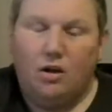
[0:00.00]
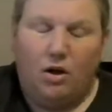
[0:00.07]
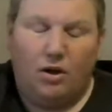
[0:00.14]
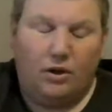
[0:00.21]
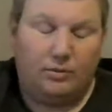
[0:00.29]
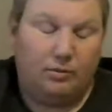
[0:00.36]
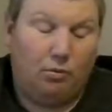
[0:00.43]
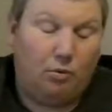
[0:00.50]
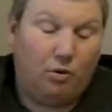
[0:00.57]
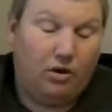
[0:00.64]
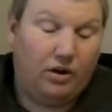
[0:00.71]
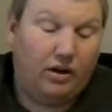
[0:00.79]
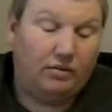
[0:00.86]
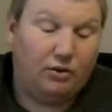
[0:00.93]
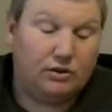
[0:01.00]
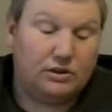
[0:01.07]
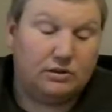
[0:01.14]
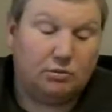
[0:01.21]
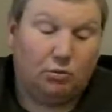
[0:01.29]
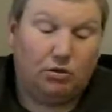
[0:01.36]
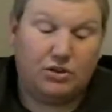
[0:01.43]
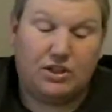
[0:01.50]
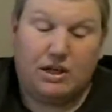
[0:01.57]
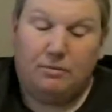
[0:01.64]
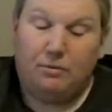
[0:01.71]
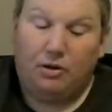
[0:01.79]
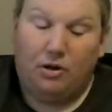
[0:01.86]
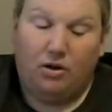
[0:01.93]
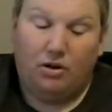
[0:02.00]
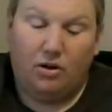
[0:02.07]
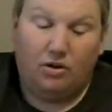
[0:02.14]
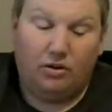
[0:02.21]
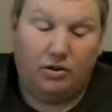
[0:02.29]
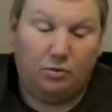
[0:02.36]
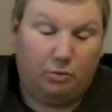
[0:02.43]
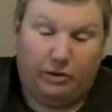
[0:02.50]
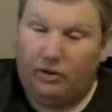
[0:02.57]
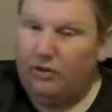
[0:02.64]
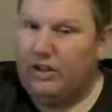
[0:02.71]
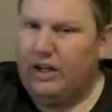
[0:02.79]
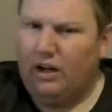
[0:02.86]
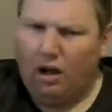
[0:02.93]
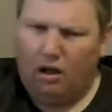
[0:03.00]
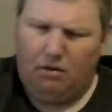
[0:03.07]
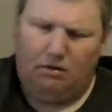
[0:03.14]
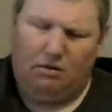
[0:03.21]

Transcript: Ultimate Warrior versus World Champion Hulk Hogan, winner take all.